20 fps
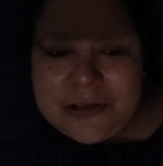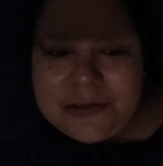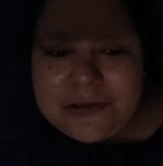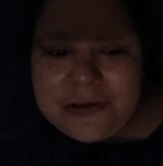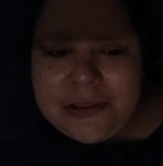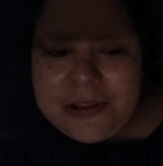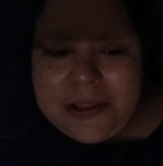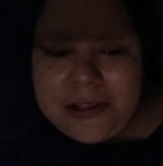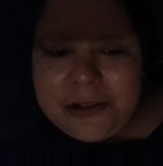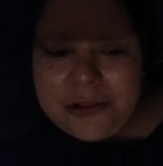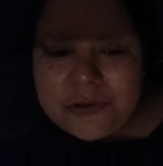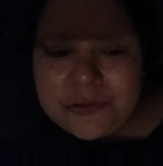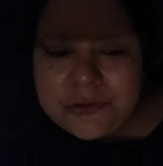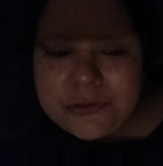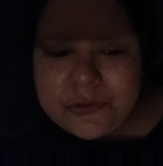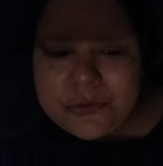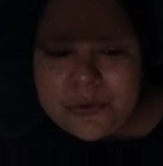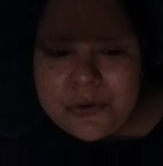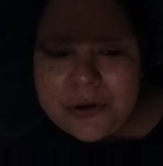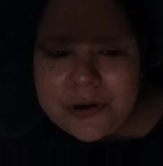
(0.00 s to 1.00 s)
so then they close
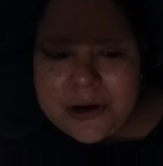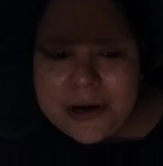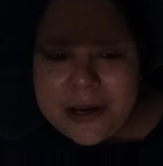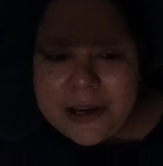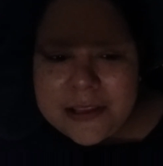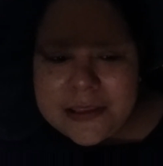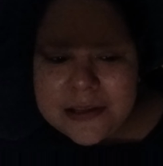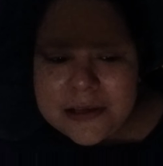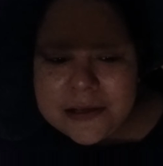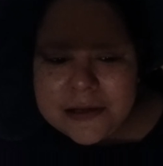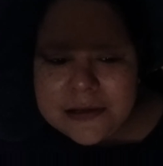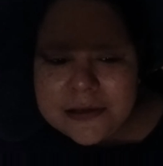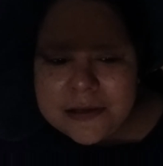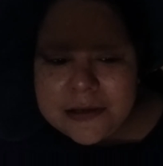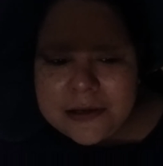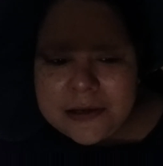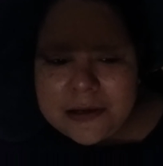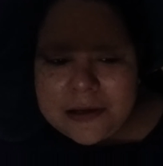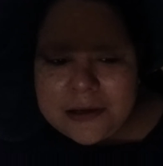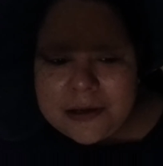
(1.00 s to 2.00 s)
the door and then
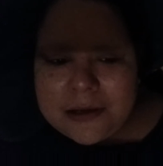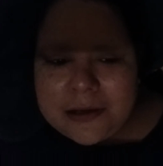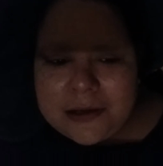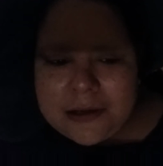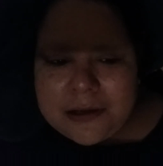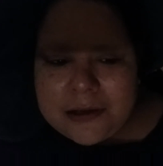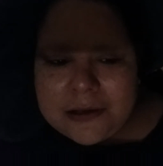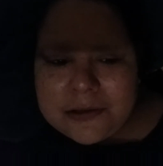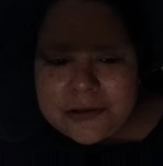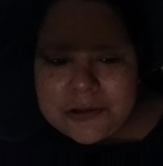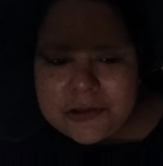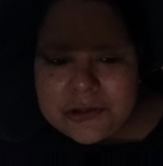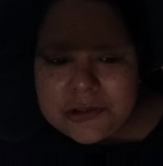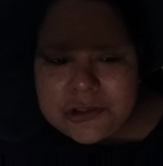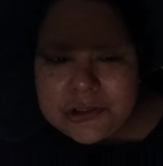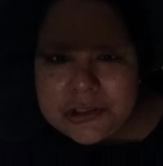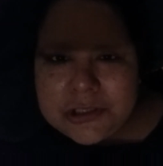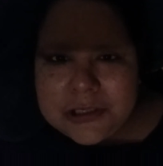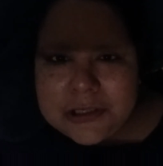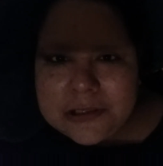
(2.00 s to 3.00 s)

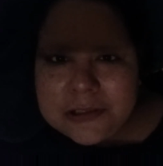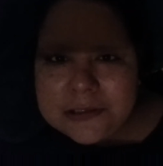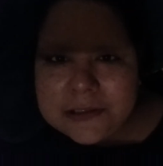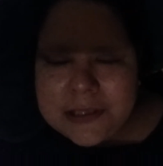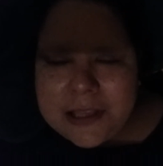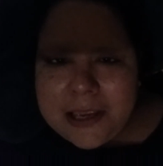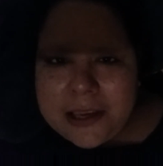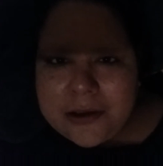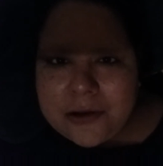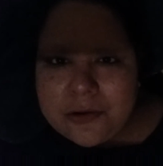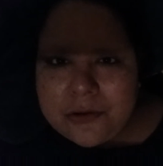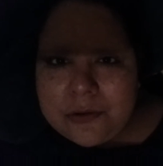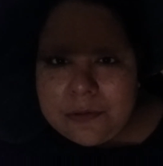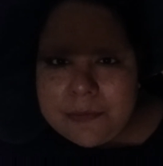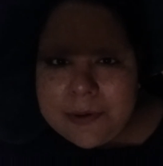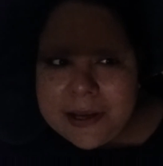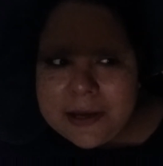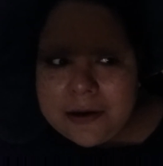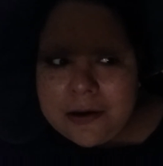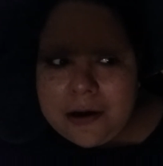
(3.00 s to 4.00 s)
she's like, oh
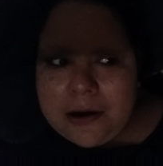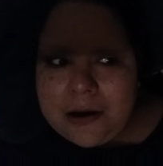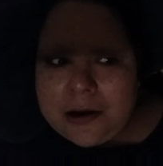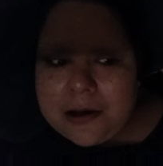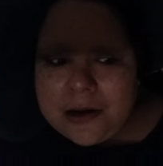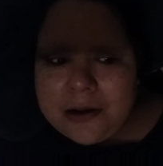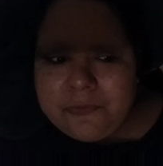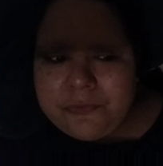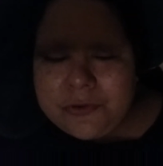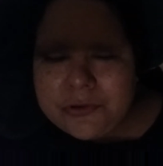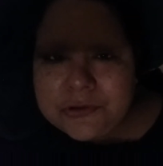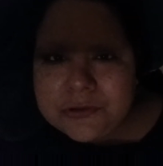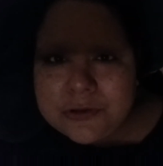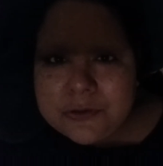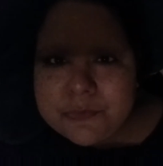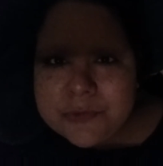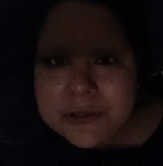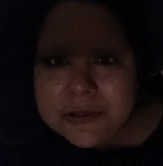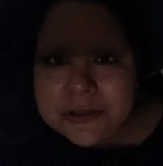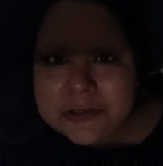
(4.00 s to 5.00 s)
my God, I feel
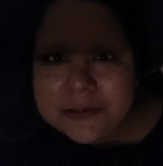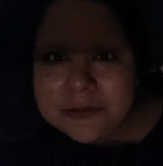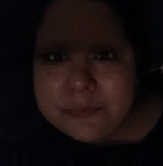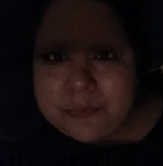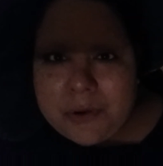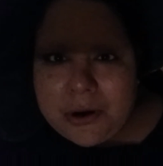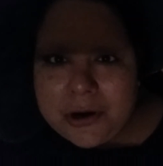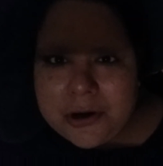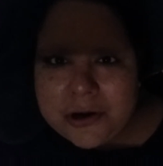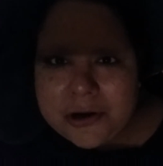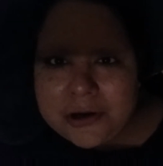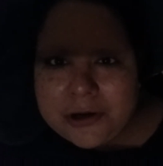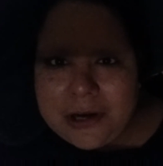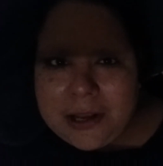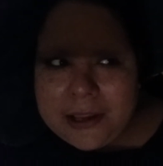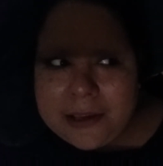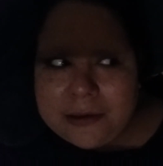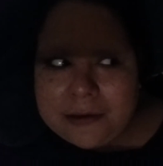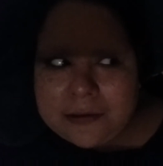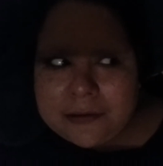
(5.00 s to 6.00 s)
so much smarter.
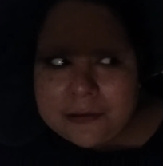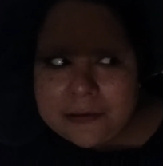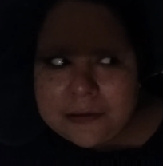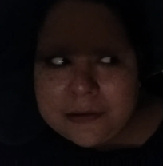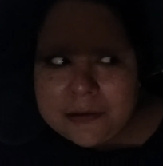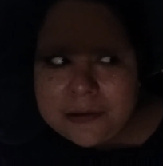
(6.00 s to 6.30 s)
Like,